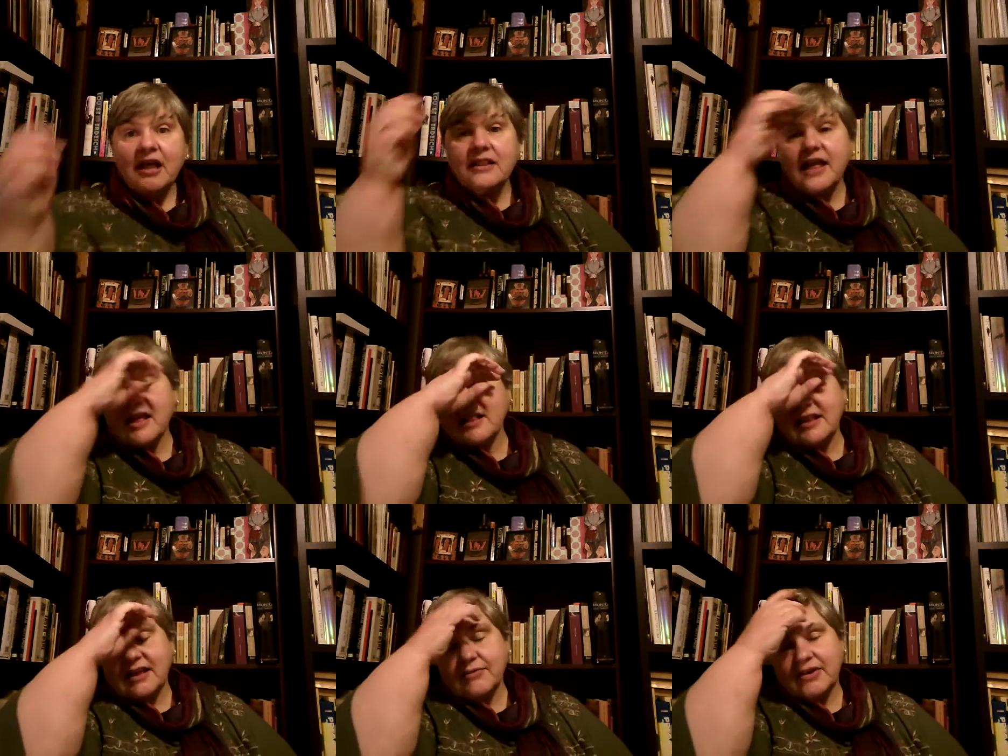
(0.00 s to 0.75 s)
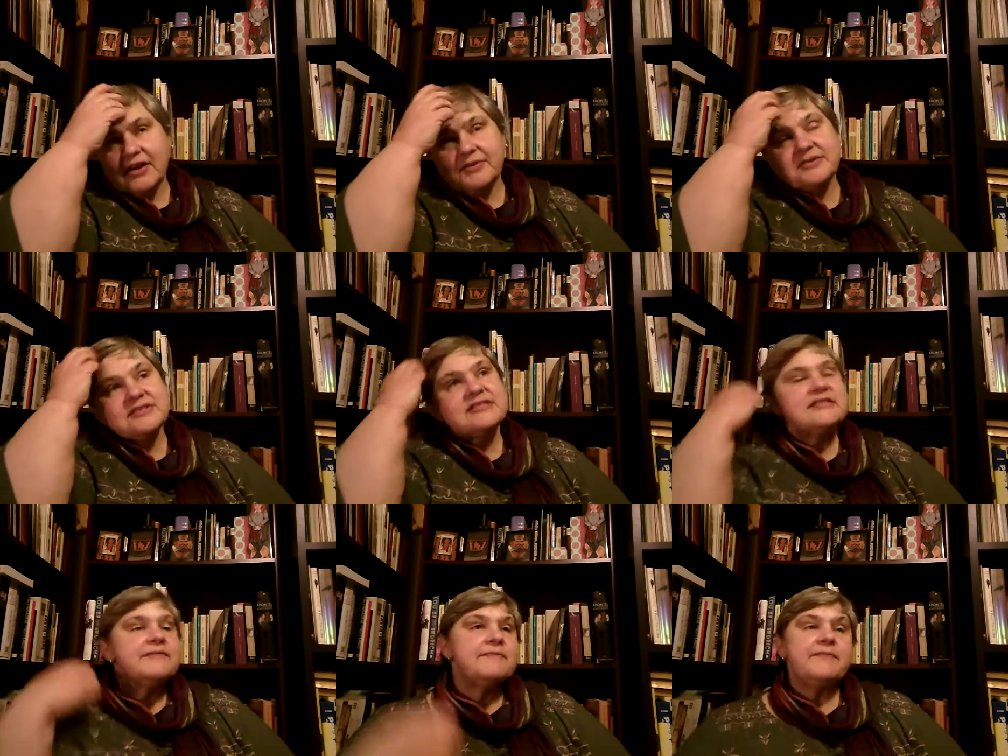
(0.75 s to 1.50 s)
Luckily, when I
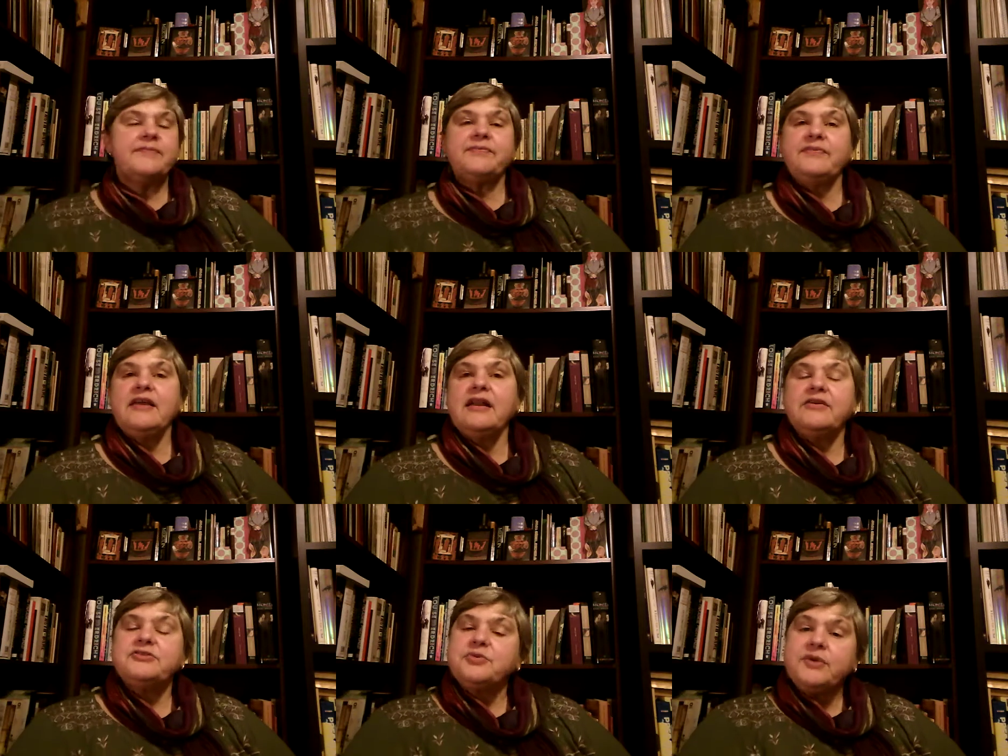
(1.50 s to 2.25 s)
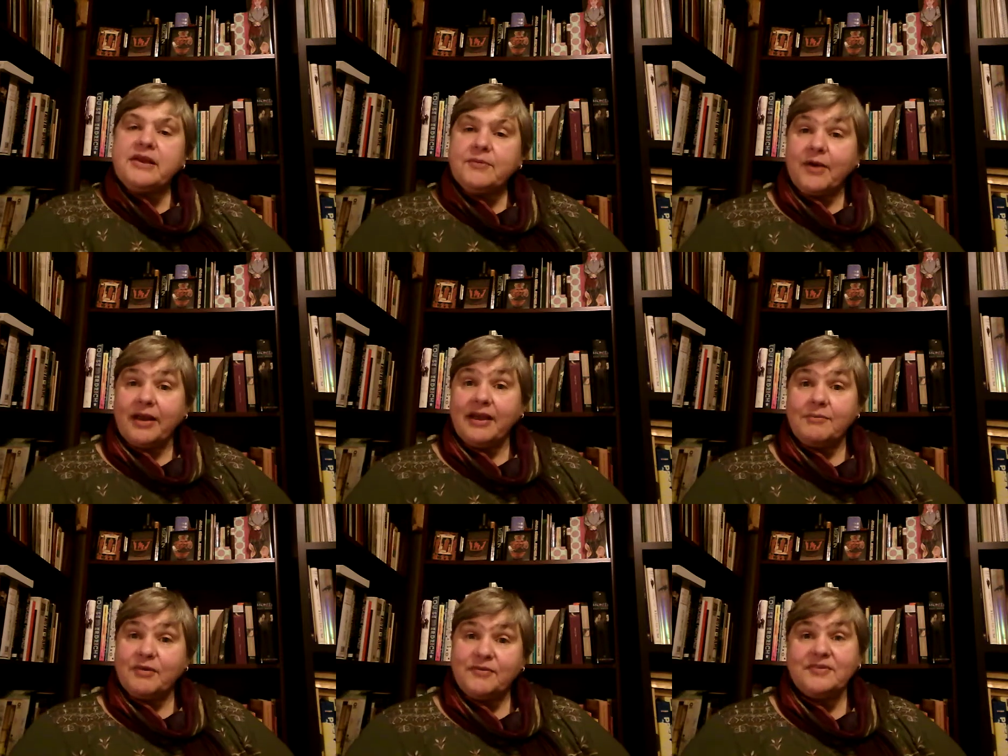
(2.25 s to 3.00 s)
was 21, I
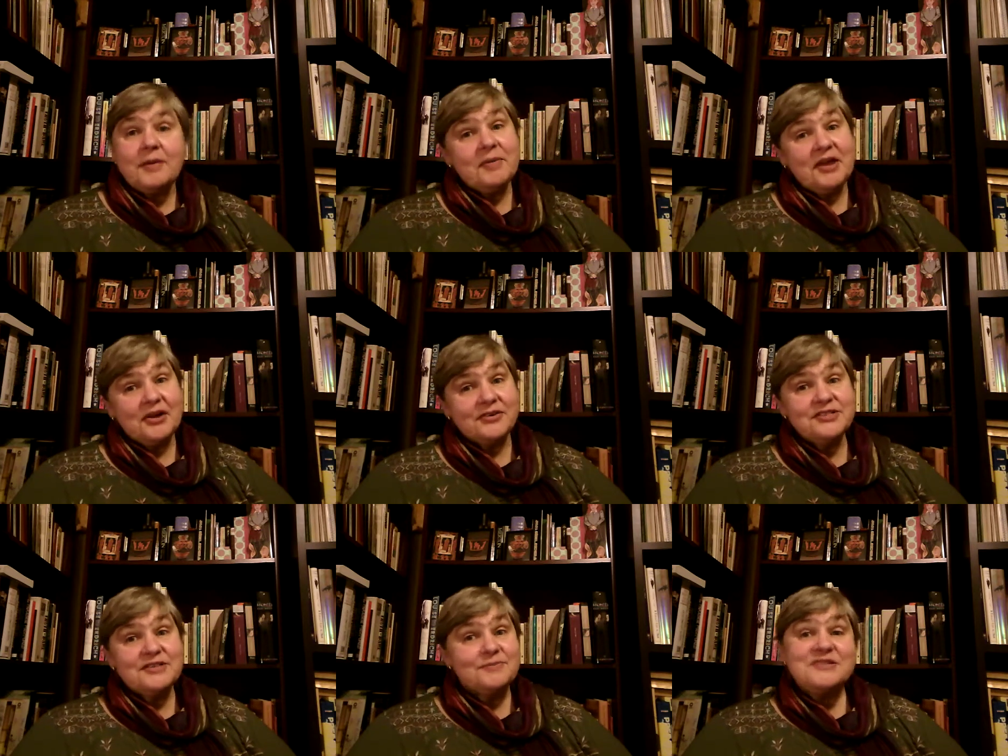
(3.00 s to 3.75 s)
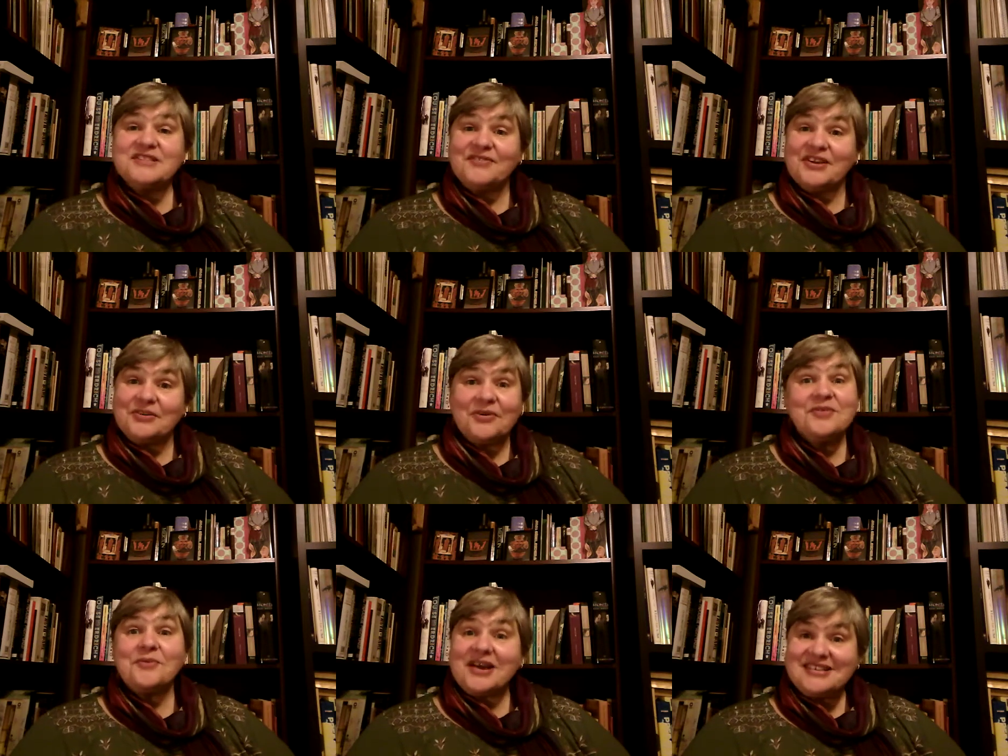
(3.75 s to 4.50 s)
moved up here to the Pacific
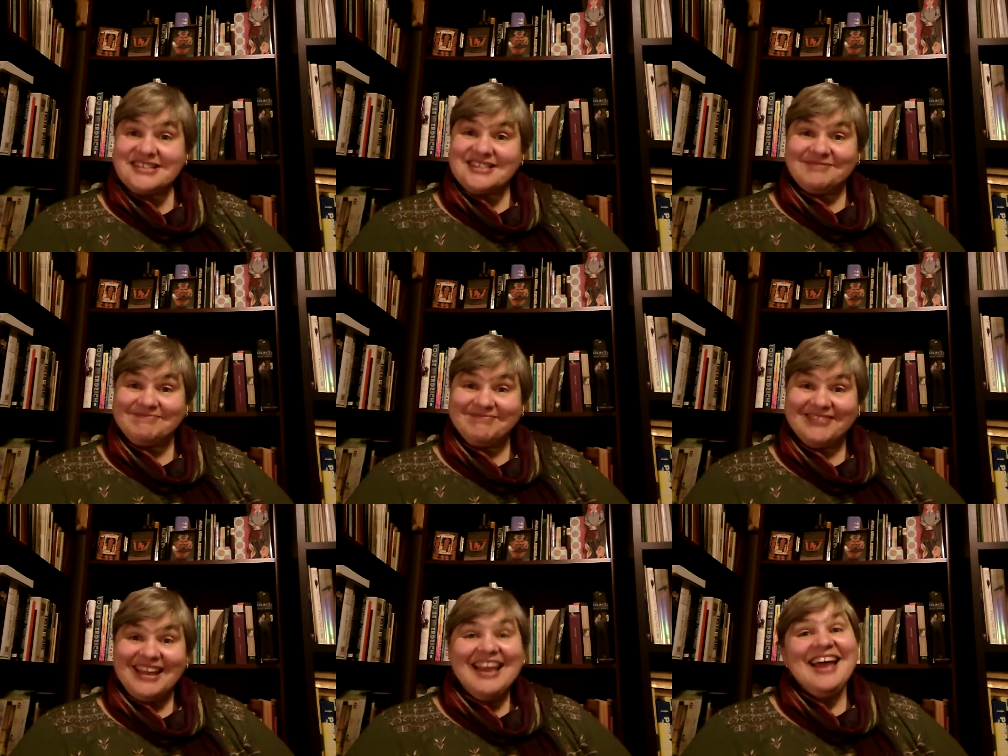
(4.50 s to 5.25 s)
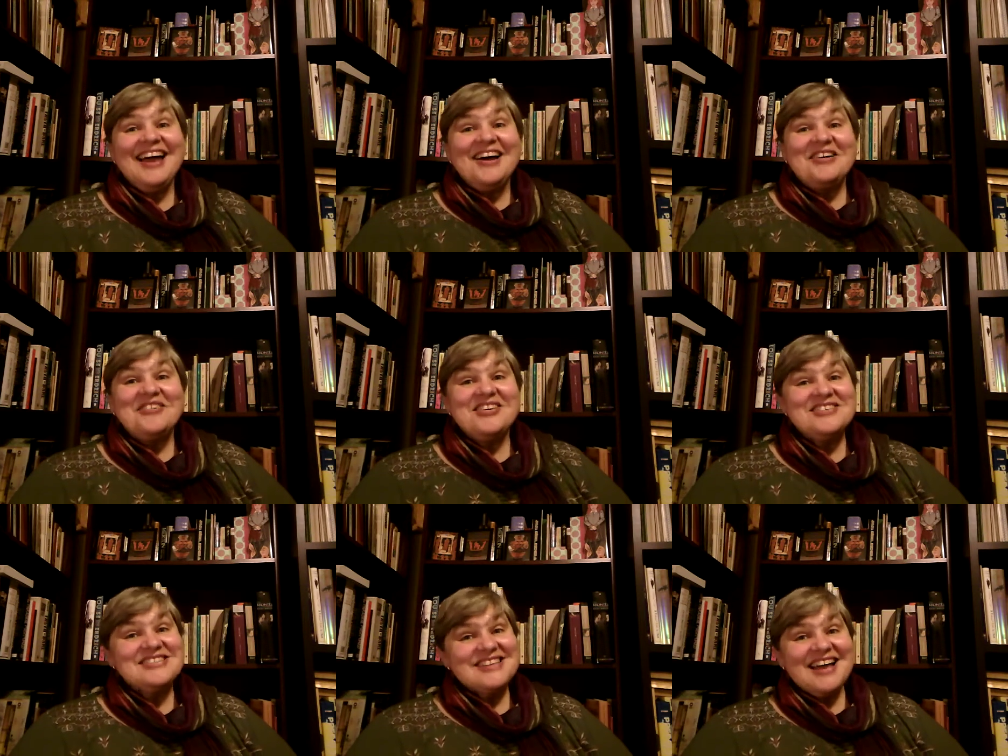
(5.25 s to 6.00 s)
Northwest, where
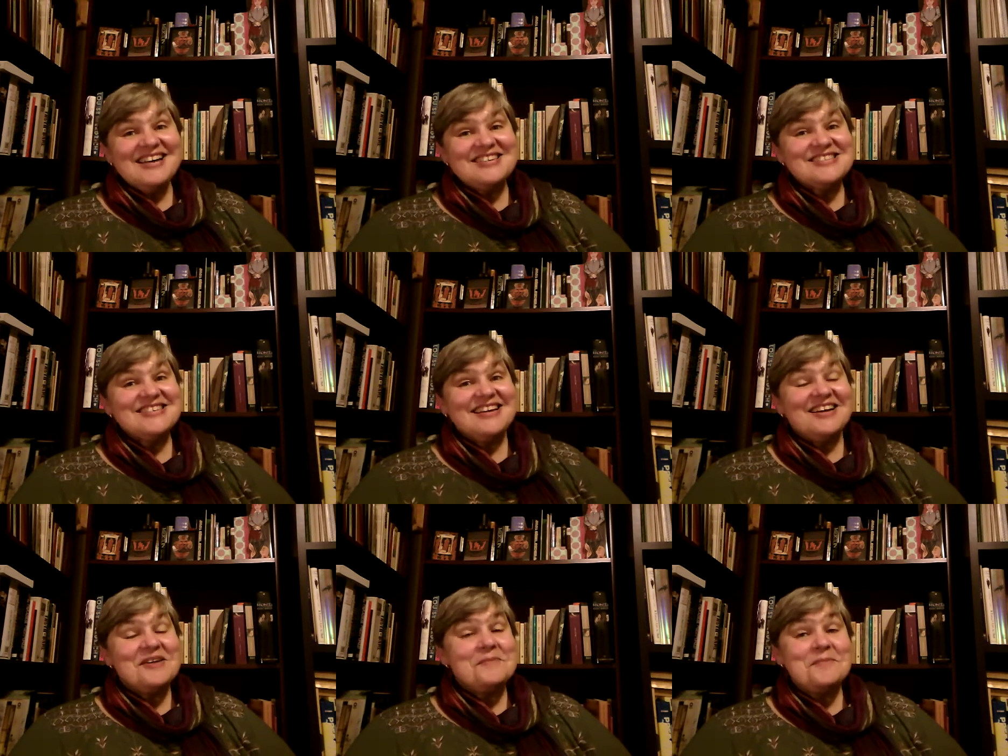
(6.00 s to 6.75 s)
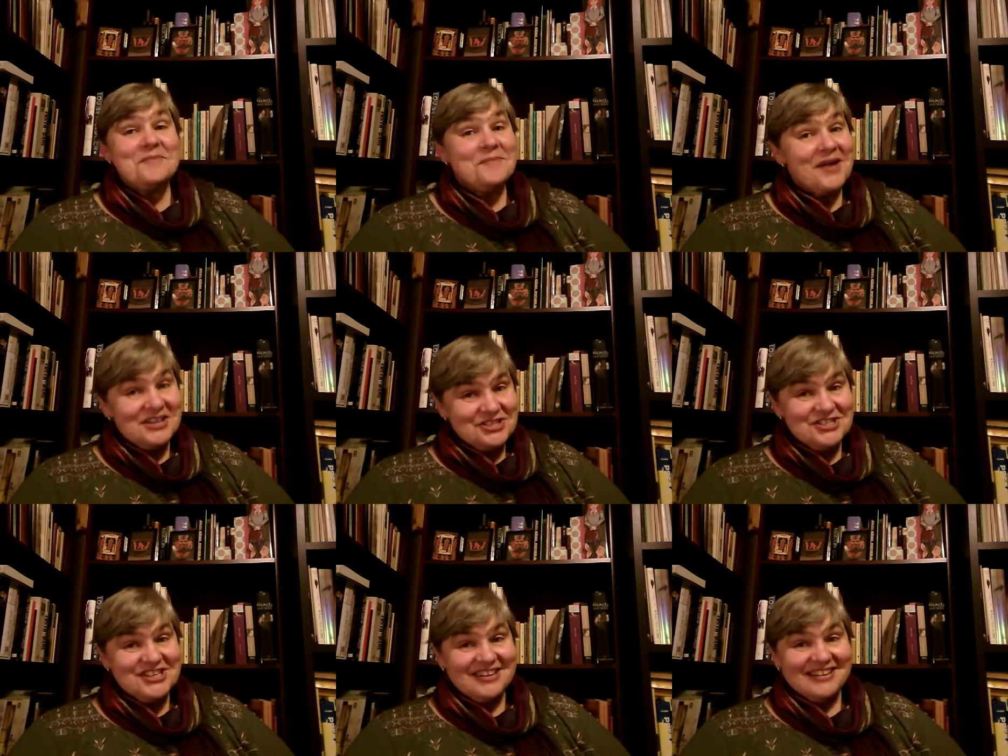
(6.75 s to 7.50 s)
the sun is
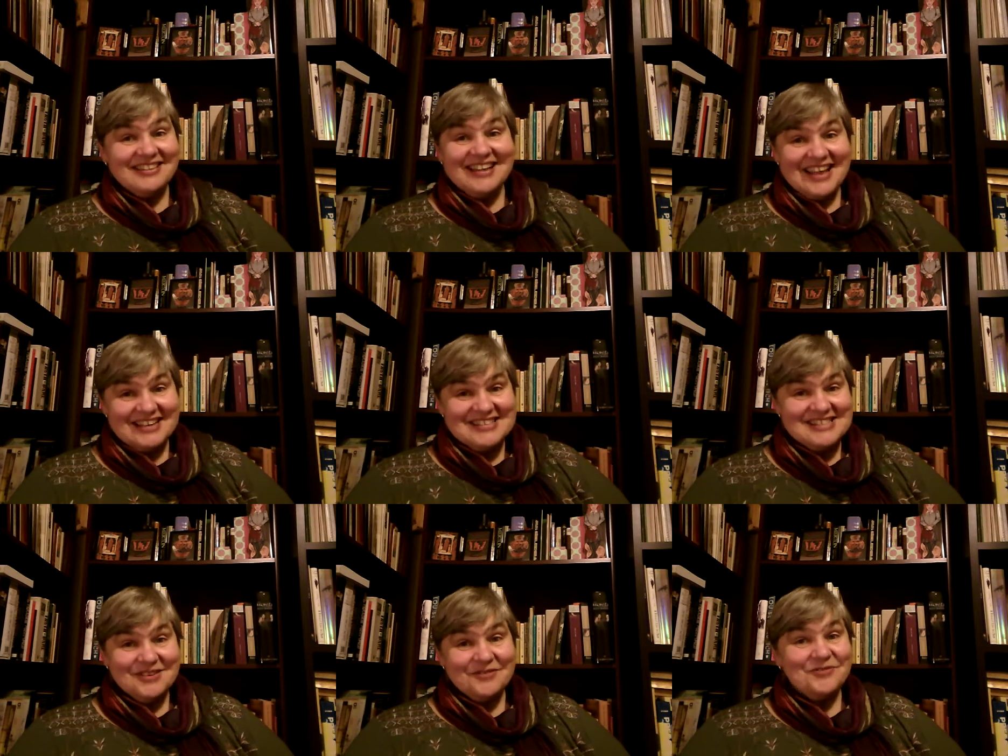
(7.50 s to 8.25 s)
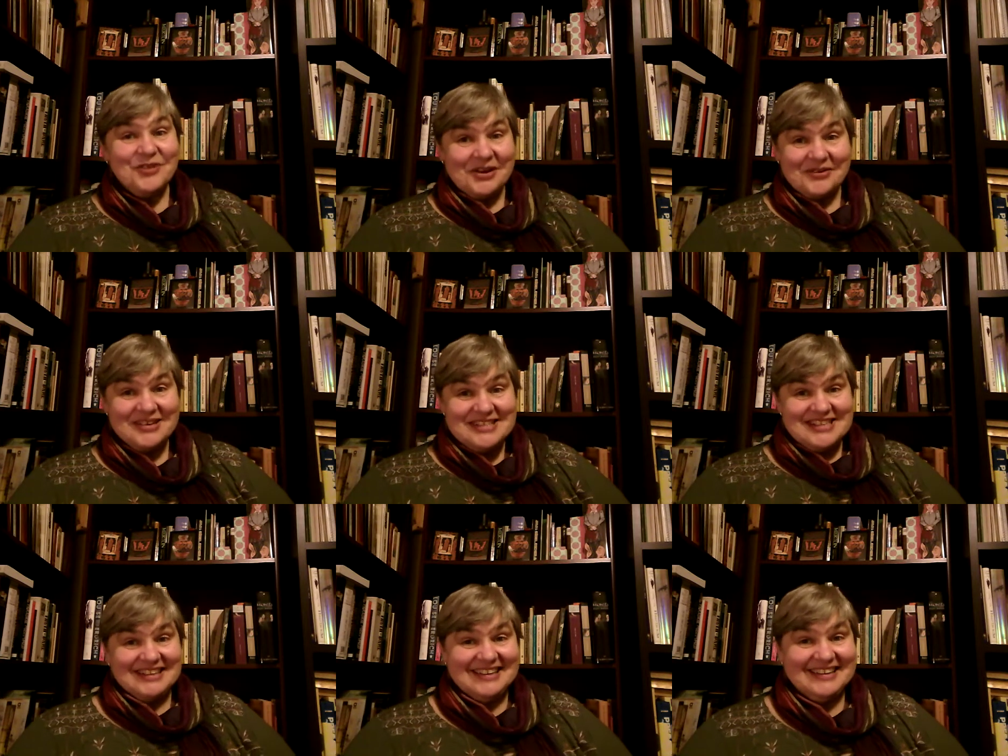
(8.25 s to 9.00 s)
much less frequent.